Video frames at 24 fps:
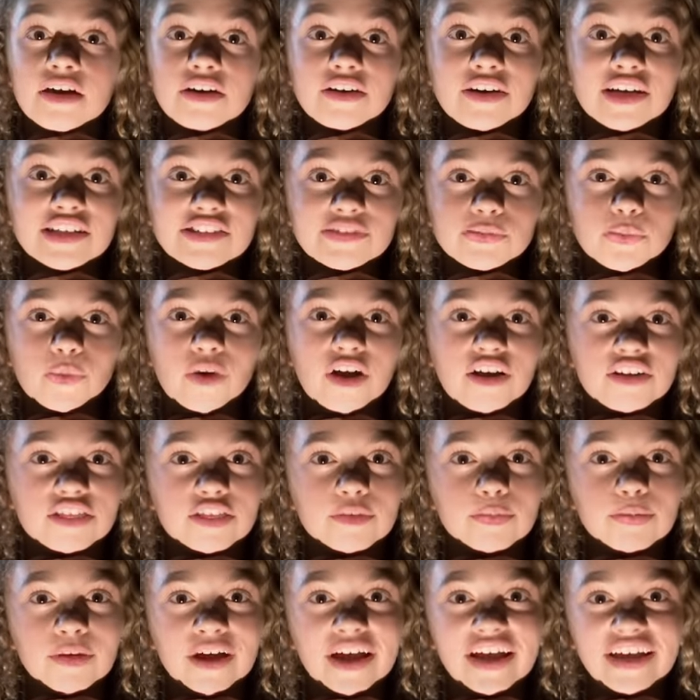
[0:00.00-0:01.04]
Let's walk
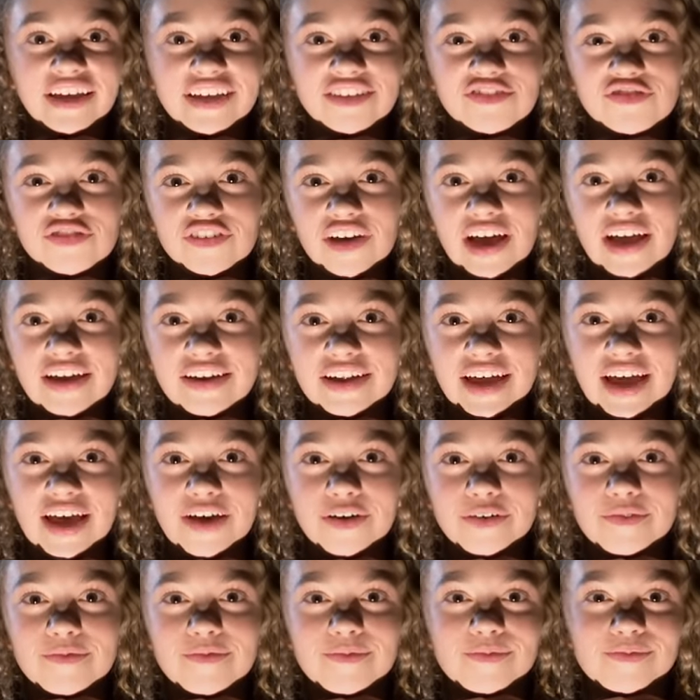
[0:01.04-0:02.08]
the prank and find
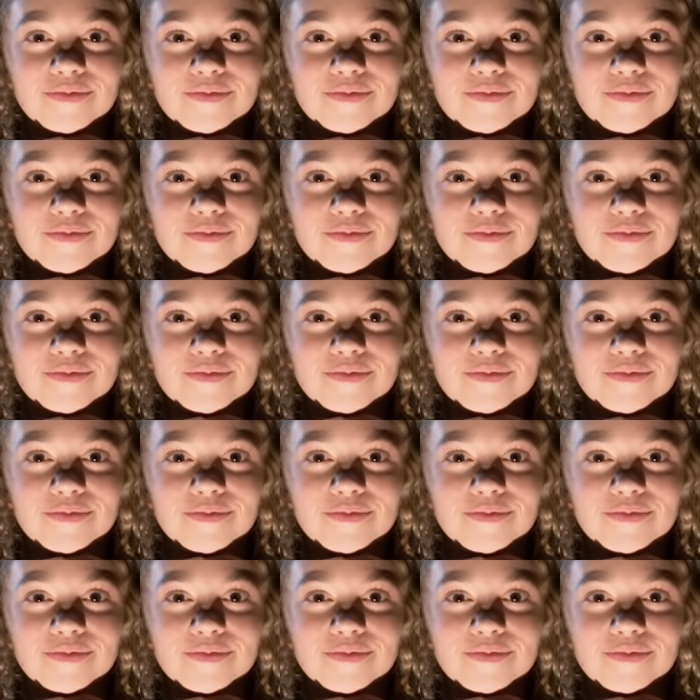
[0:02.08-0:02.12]
out.